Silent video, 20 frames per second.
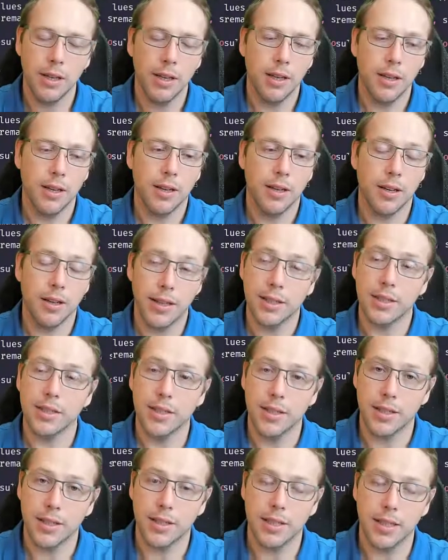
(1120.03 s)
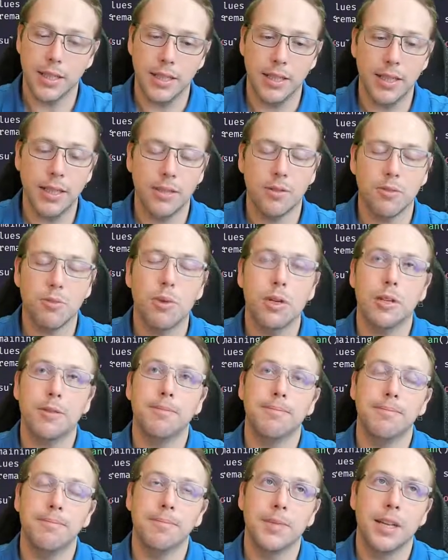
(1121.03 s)
Now that's less than ideal. Well,
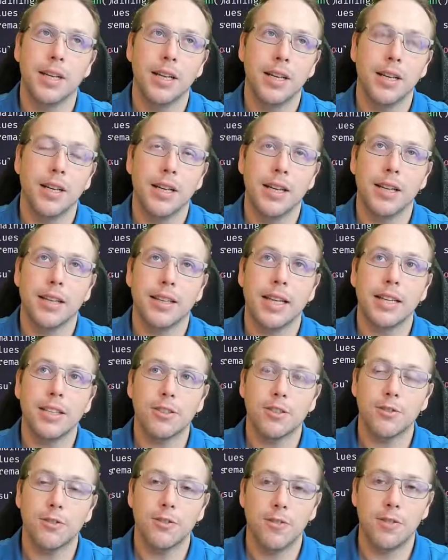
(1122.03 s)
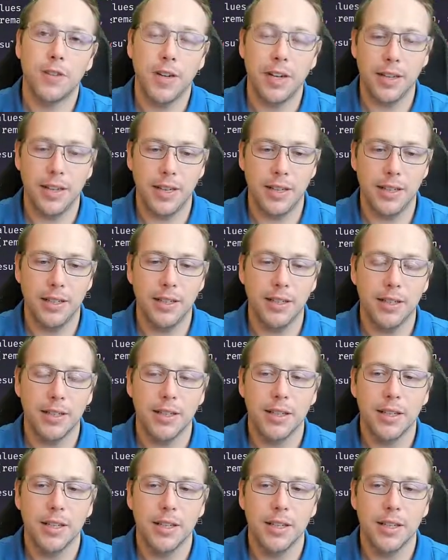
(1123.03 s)
that's fine.